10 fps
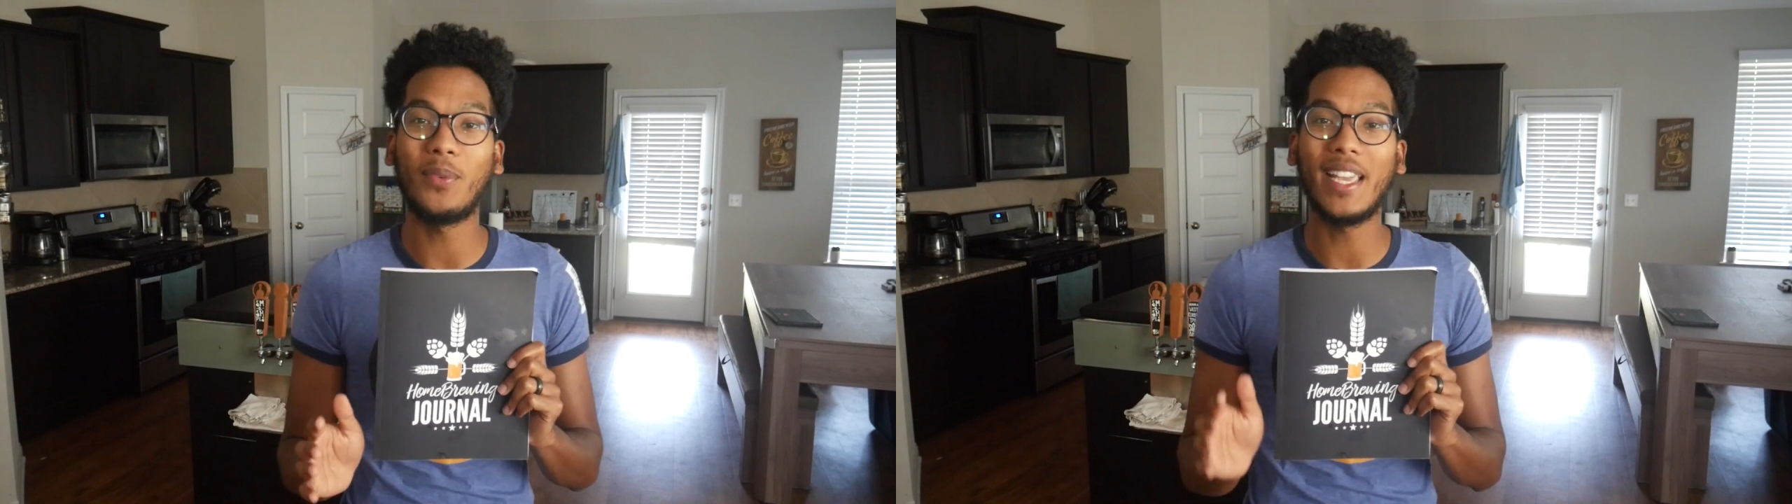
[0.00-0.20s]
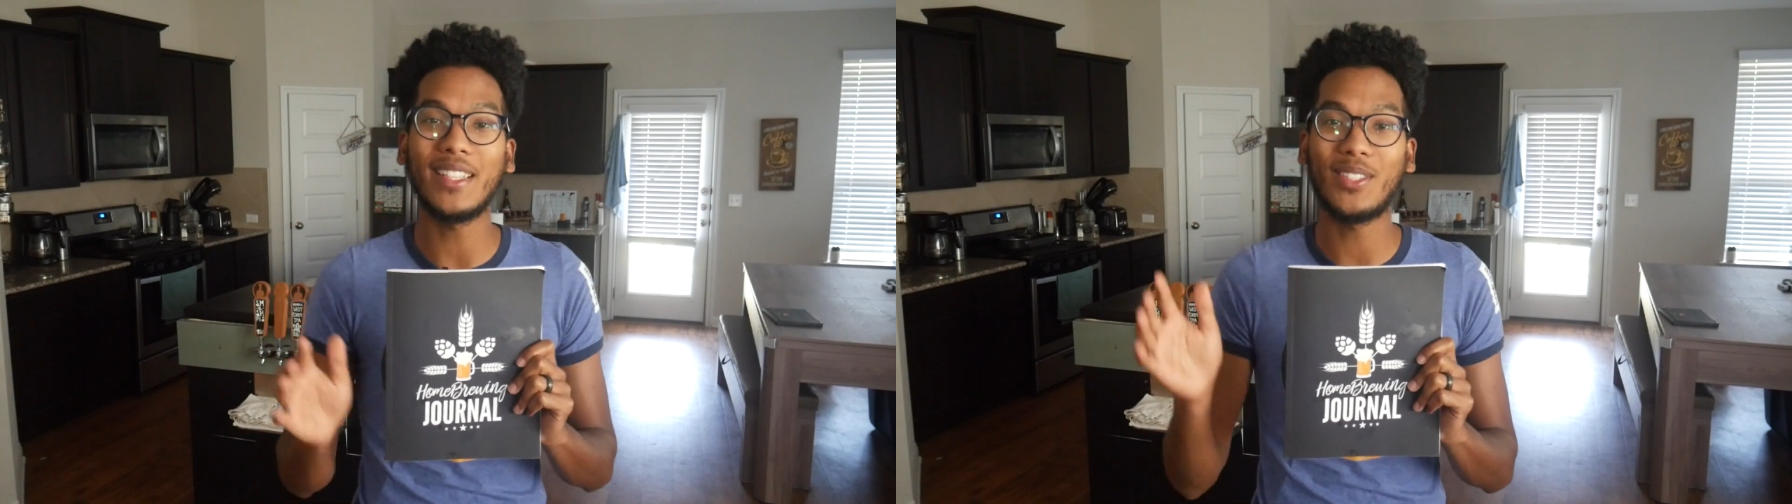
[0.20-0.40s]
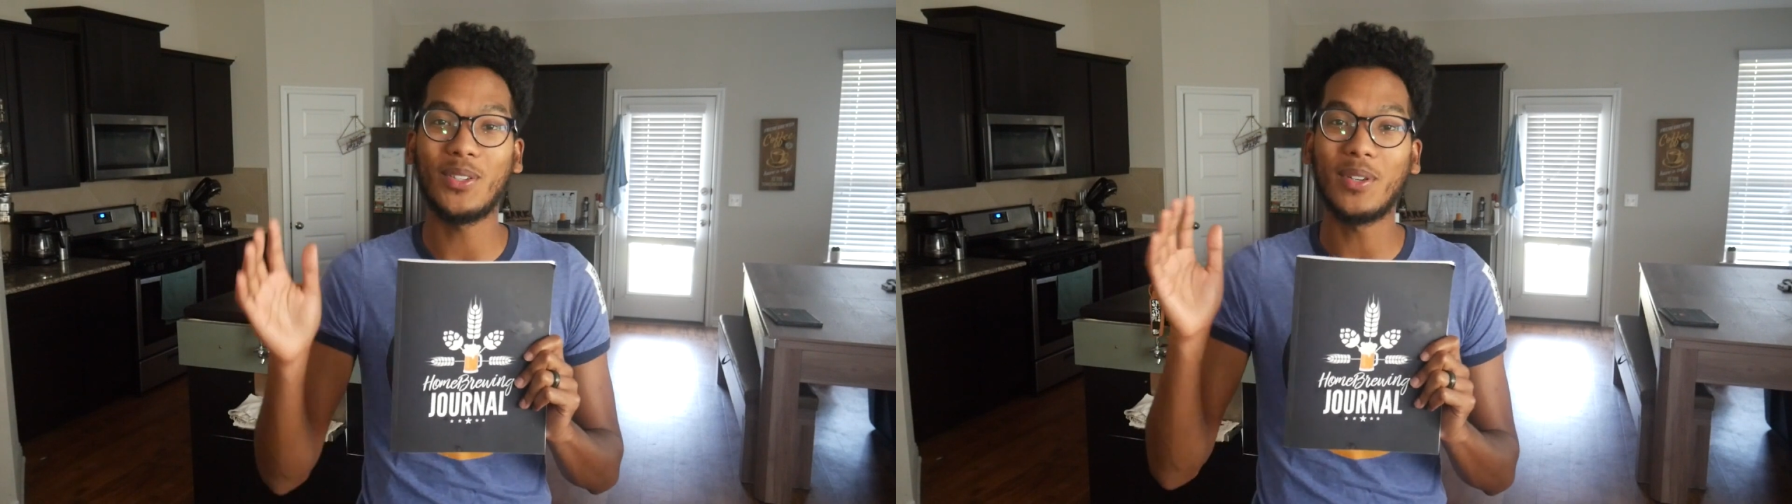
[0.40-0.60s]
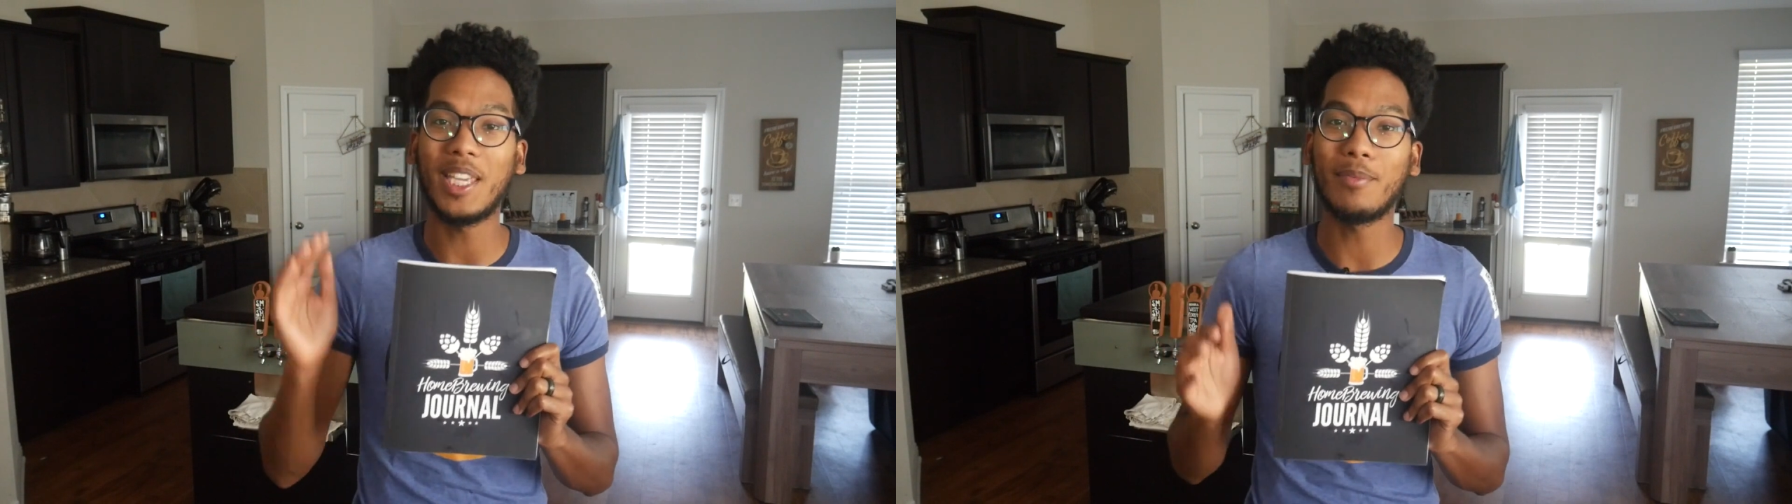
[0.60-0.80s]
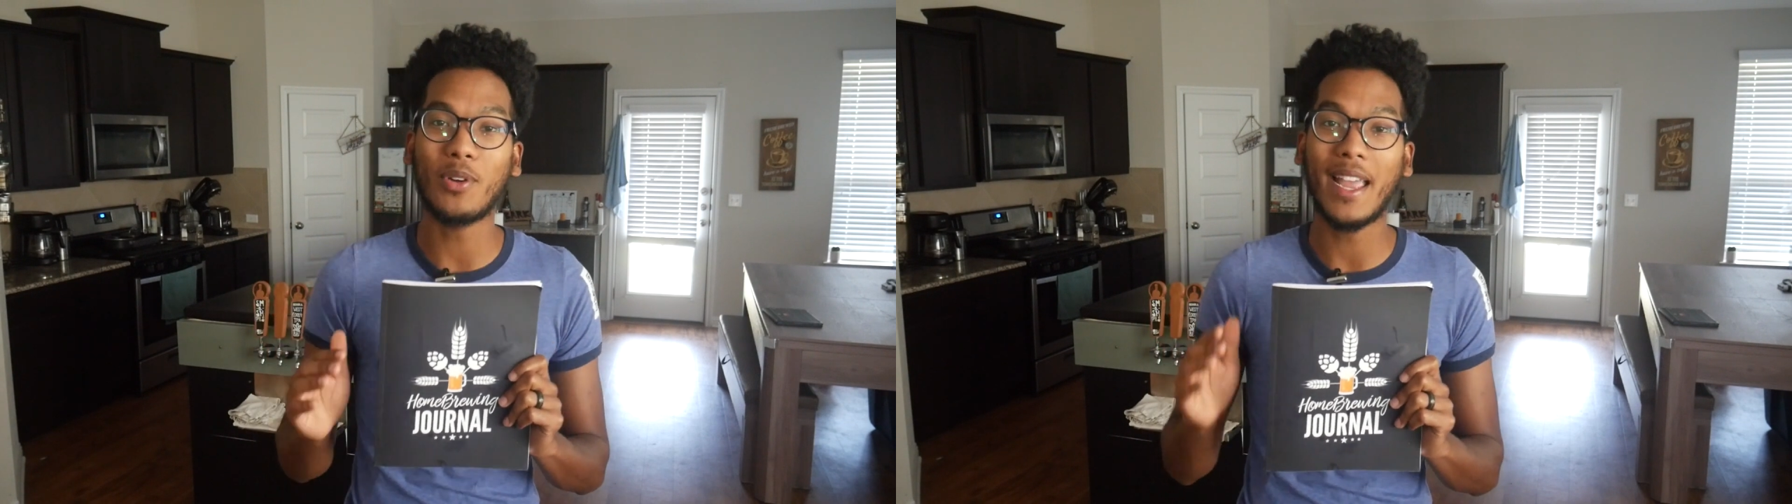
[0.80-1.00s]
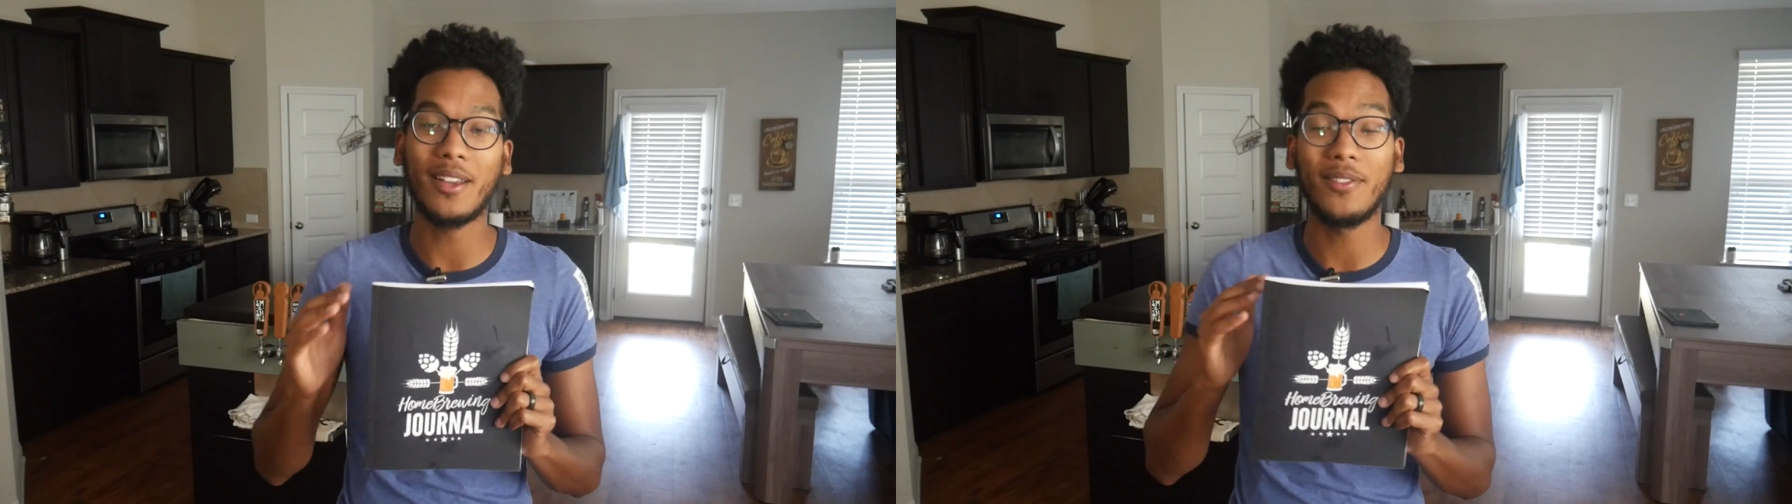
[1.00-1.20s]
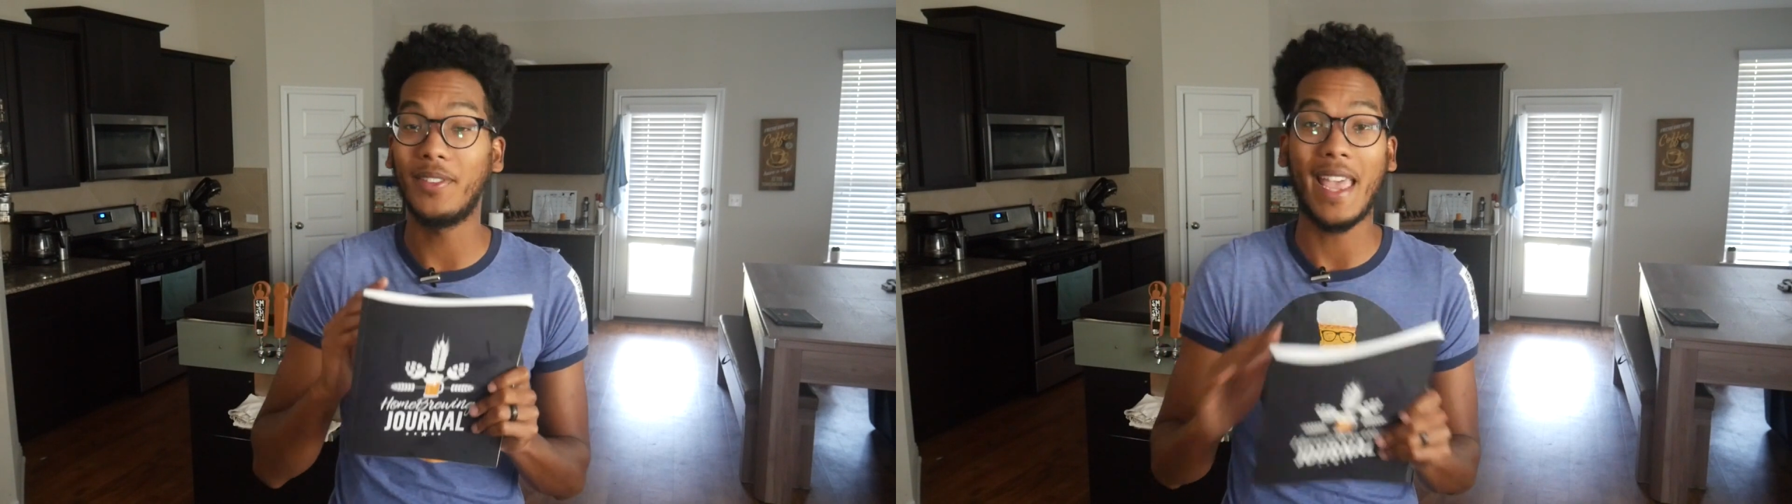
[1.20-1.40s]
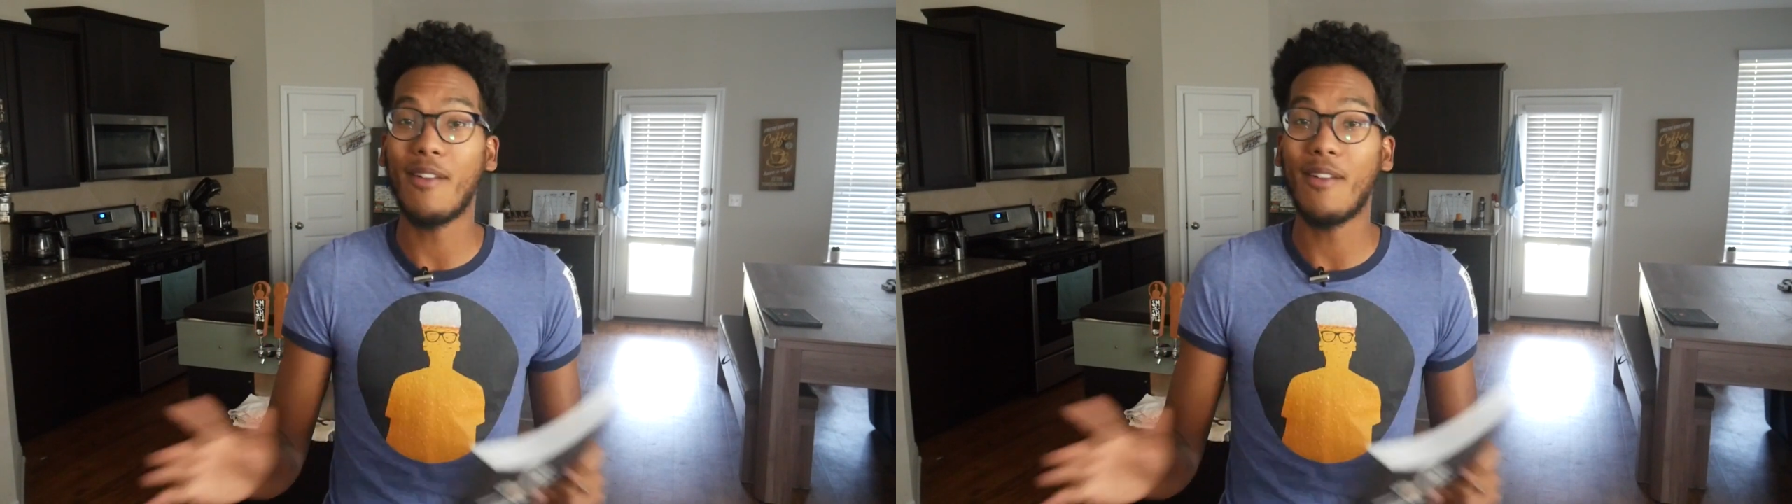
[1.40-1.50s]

way to keep track of